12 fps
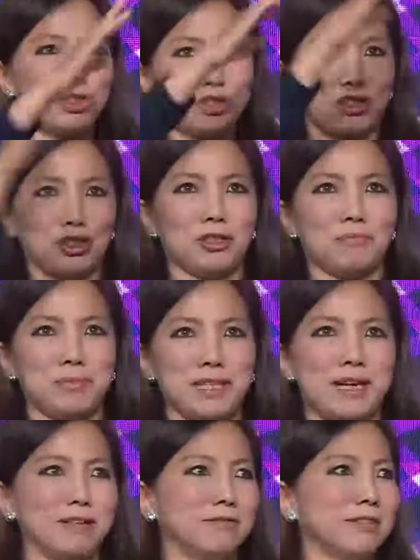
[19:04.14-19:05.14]
your
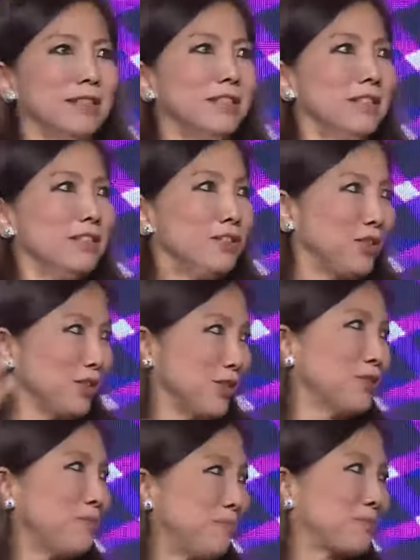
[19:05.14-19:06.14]
top-down, you
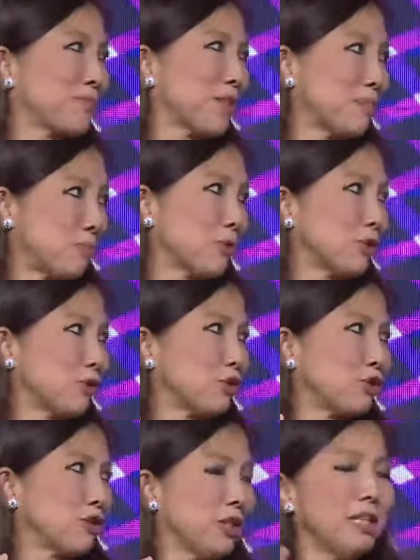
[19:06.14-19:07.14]
know,
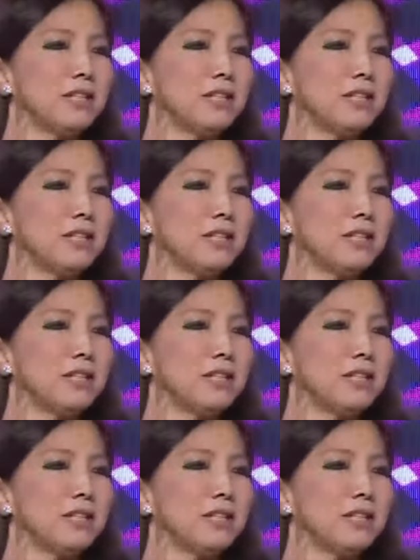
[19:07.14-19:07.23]
approach.